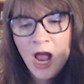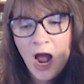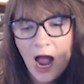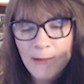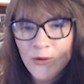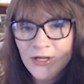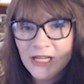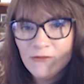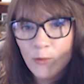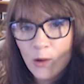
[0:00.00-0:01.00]
I'm going to
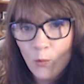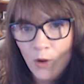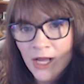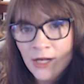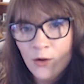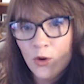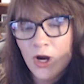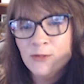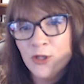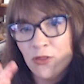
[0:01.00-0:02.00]
give away 1 or
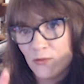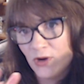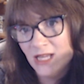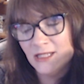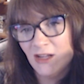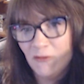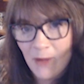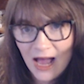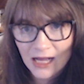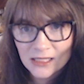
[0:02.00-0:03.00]
up to 3 stuff
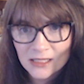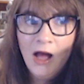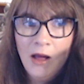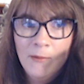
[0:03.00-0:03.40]
packs.